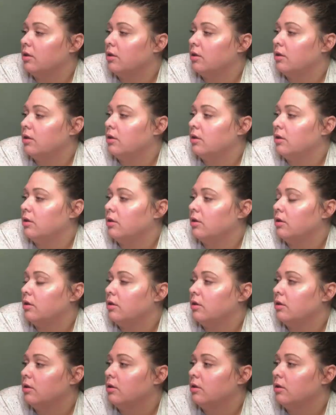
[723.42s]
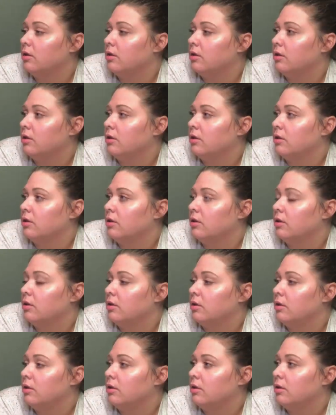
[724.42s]

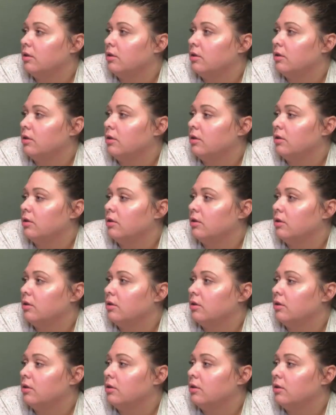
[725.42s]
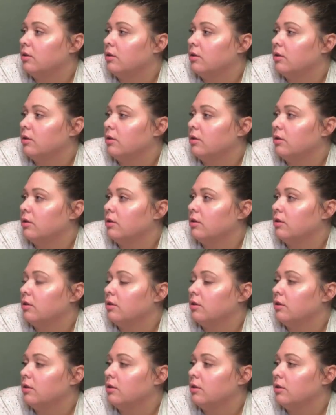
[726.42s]

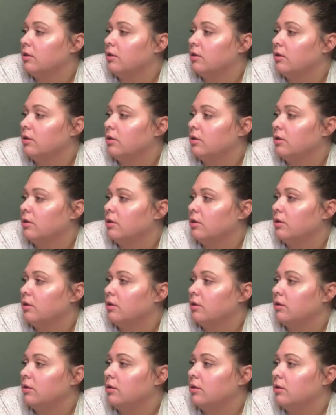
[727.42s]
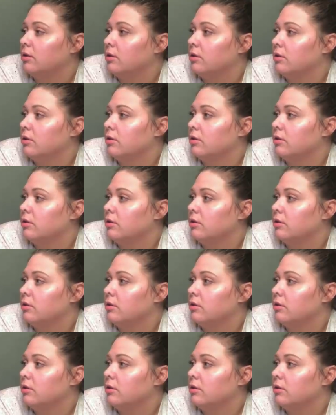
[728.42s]
(not speaking)